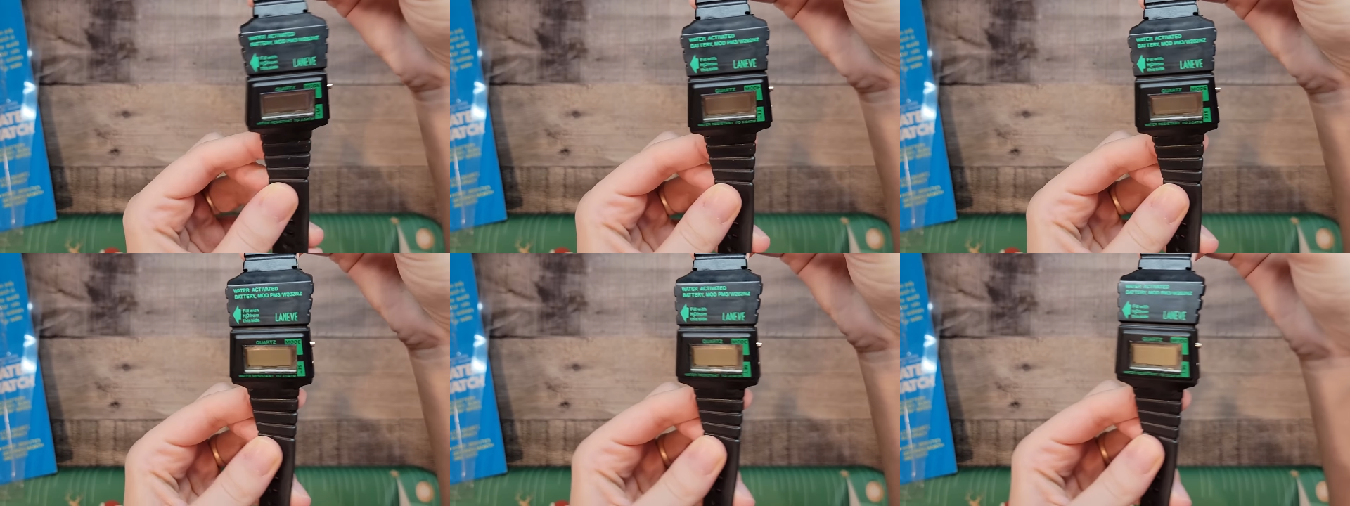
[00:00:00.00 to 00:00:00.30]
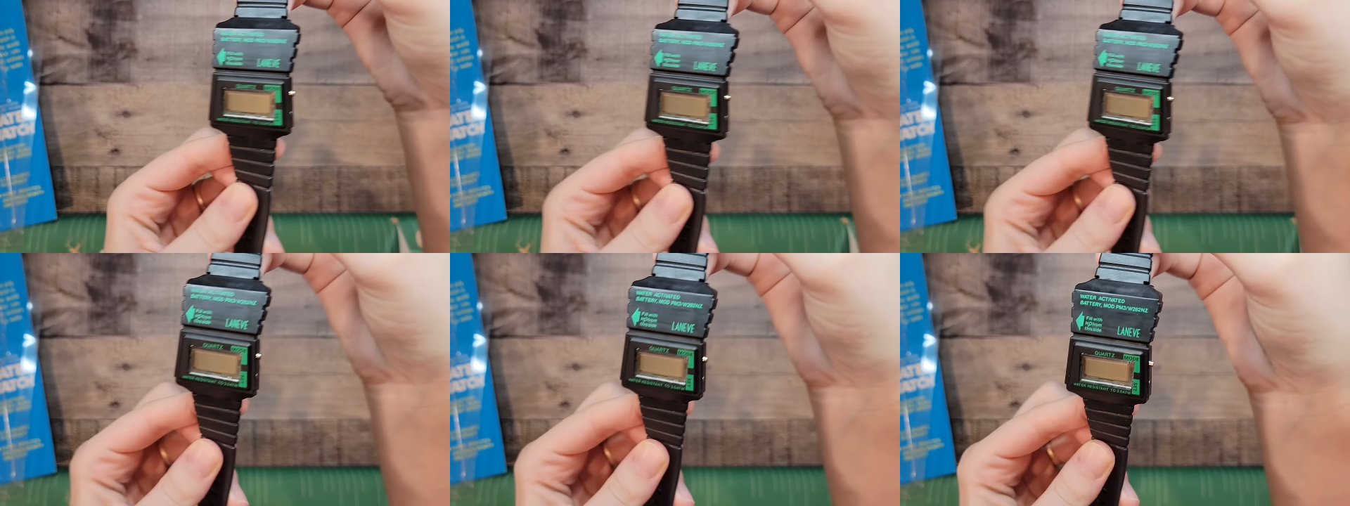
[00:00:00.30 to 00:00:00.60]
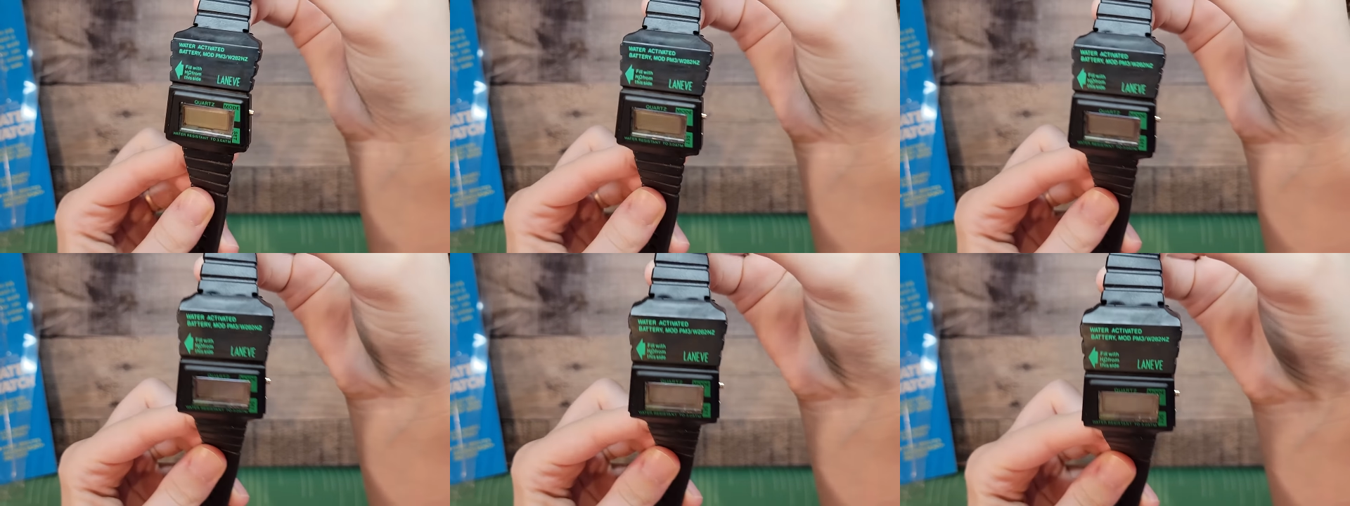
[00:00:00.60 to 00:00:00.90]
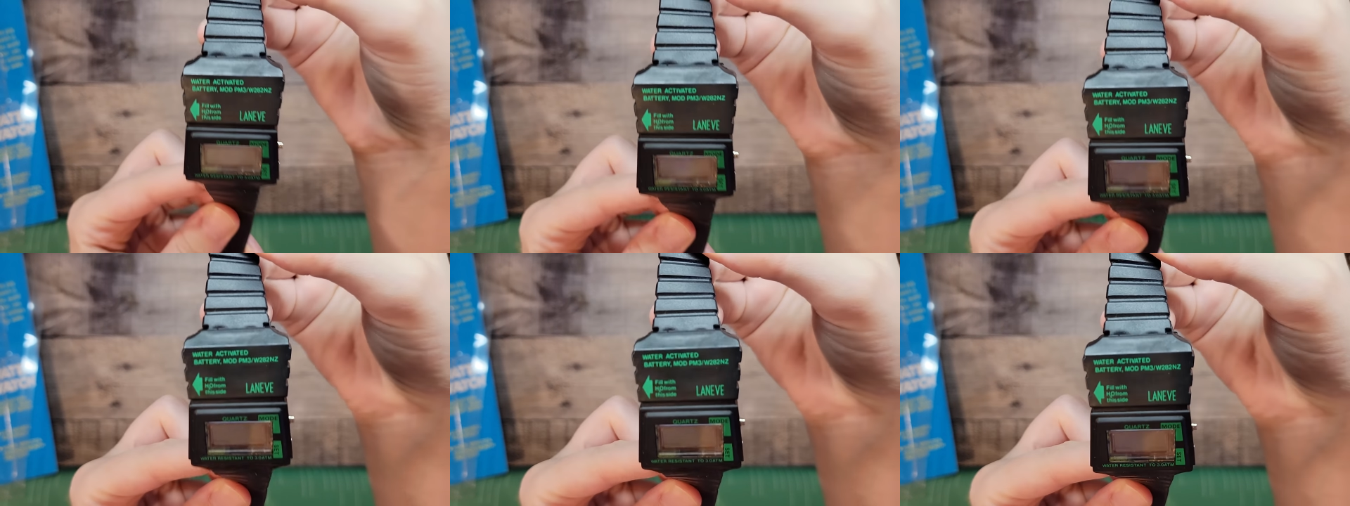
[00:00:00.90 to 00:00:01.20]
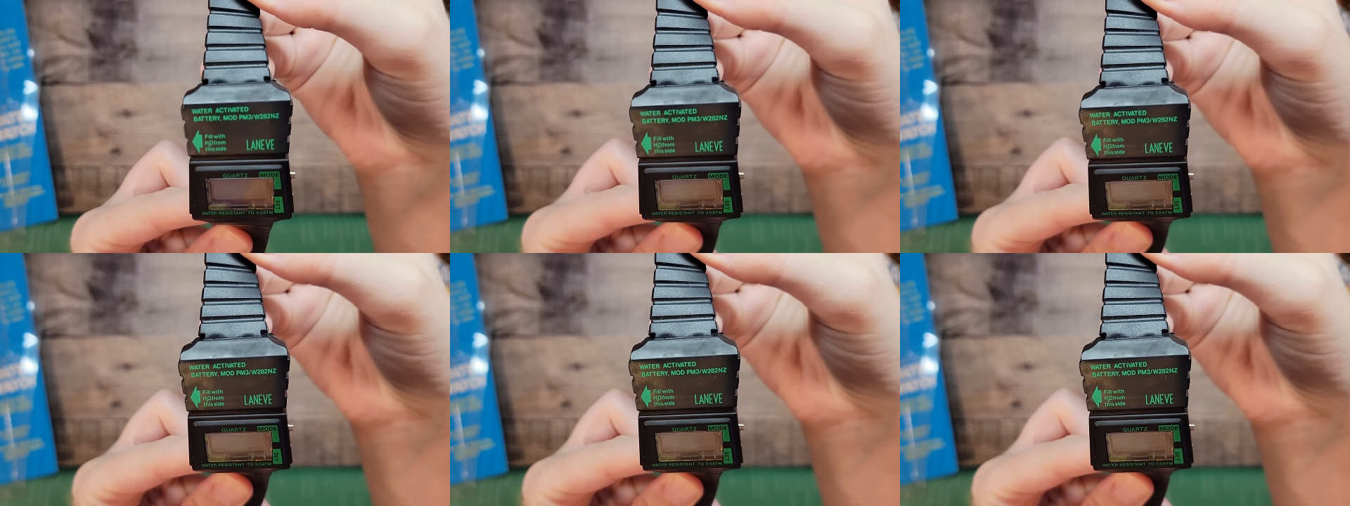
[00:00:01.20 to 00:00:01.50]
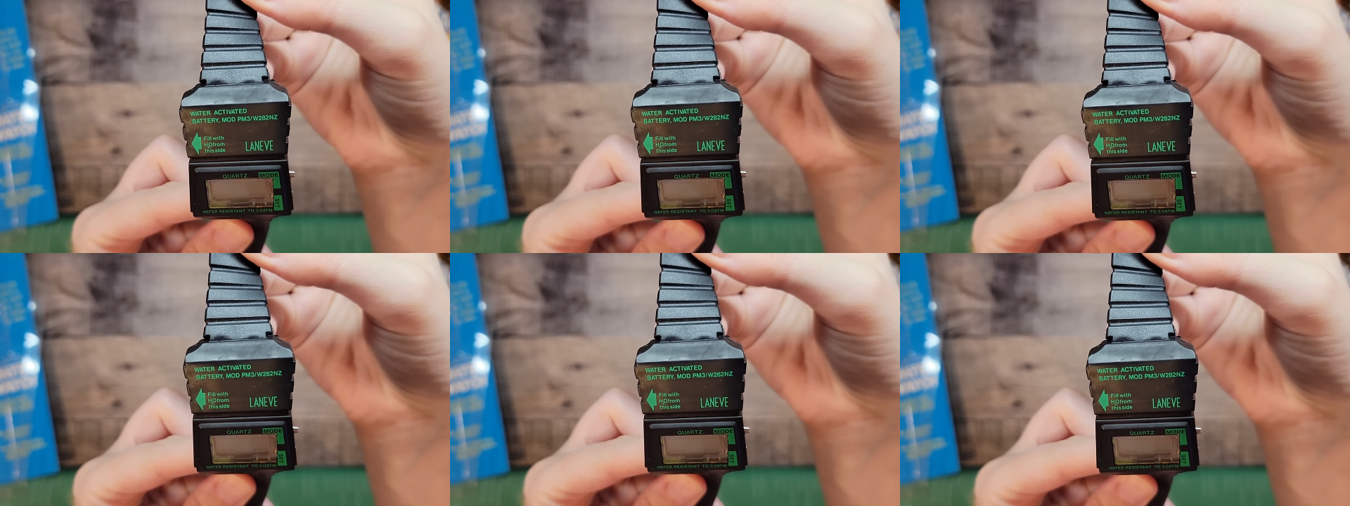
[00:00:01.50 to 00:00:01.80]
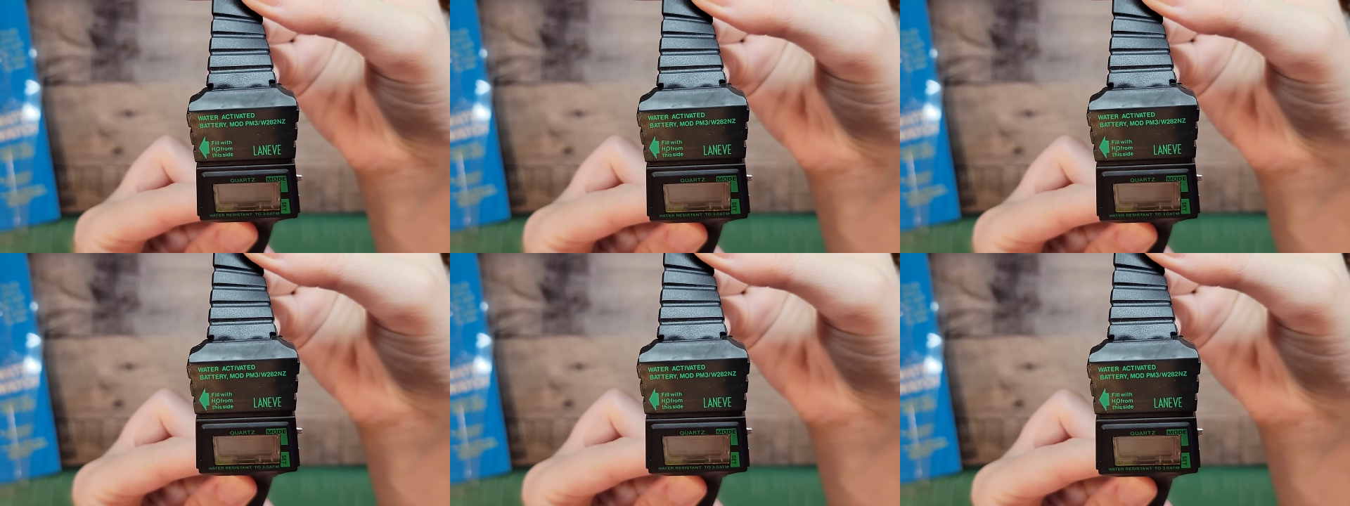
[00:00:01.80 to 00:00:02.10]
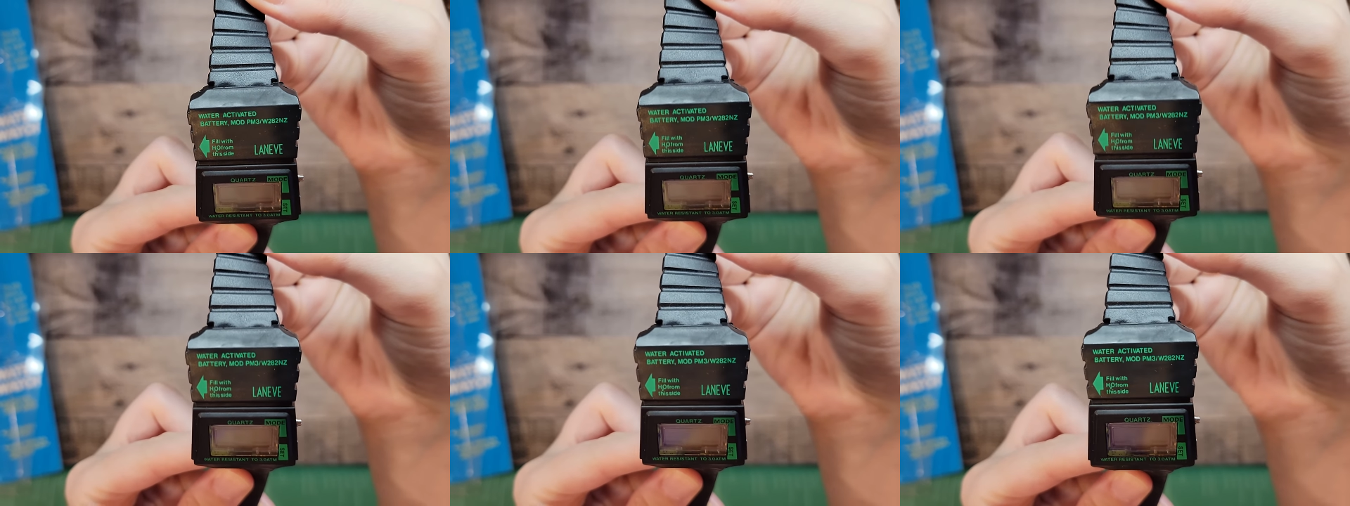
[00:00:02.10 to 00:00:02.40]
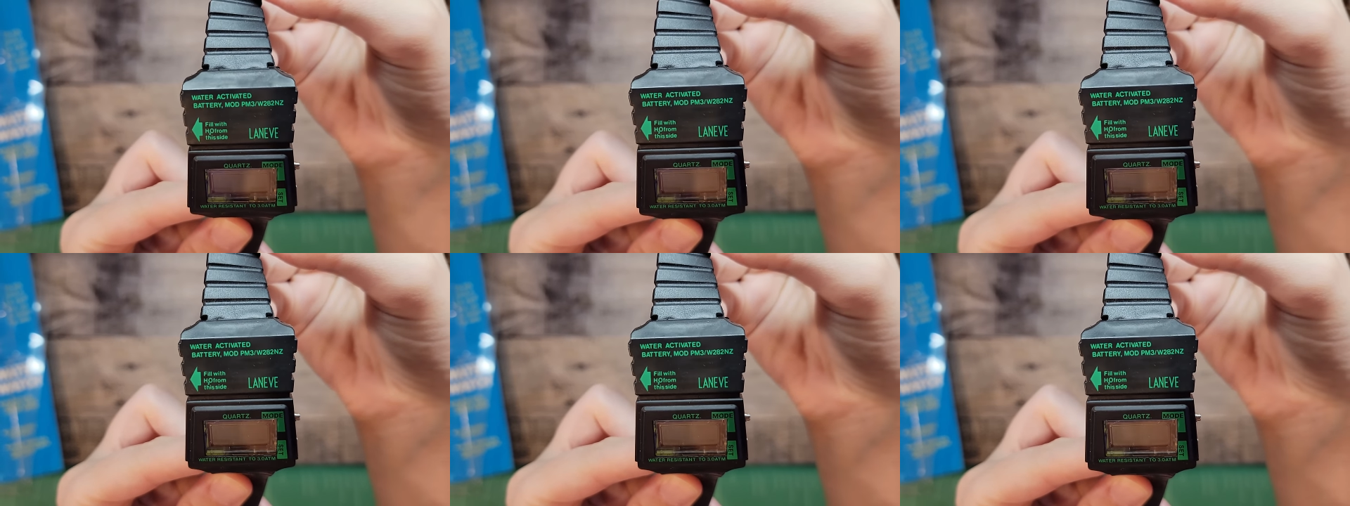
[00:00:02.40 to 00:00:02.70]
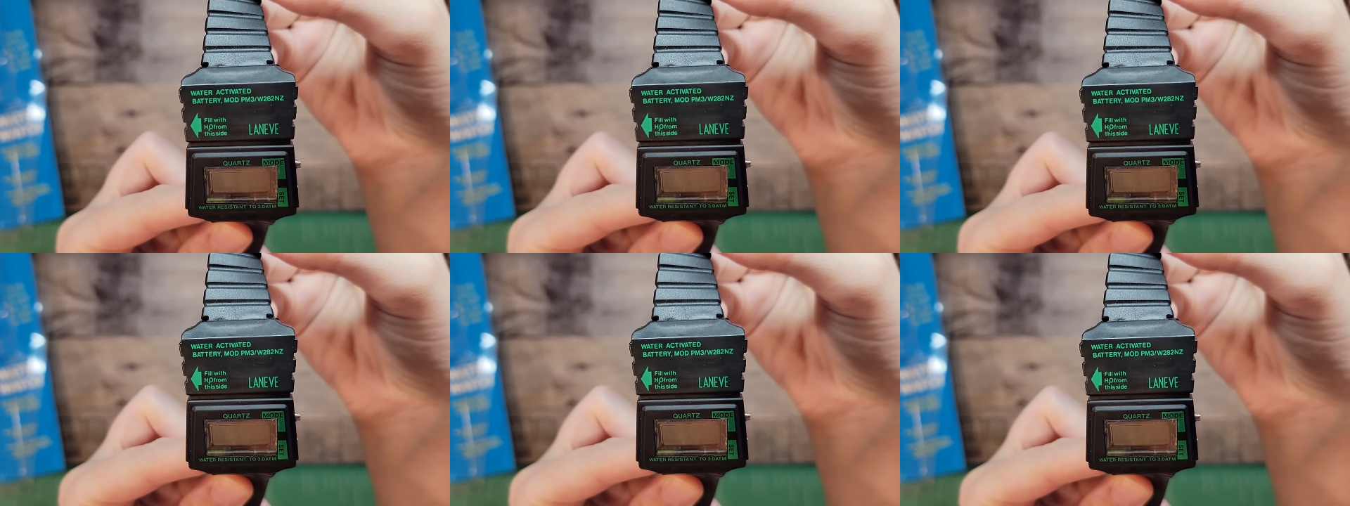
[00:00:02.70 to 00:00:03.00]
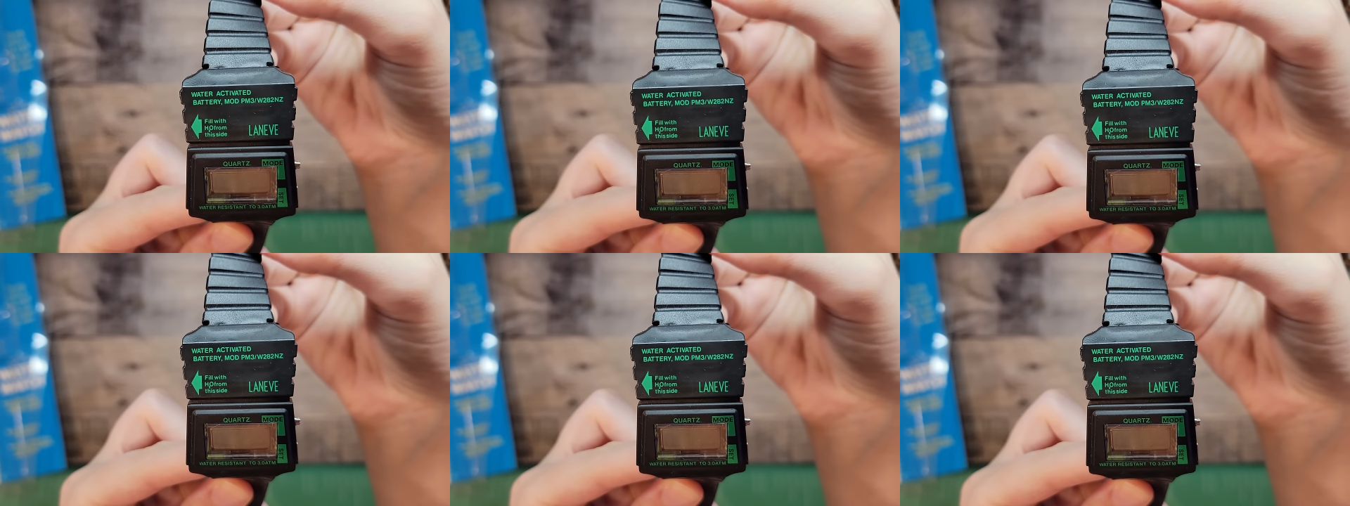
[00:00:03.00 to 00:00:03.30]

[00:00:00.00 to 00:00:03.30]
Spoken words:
[unreadable: no face in view]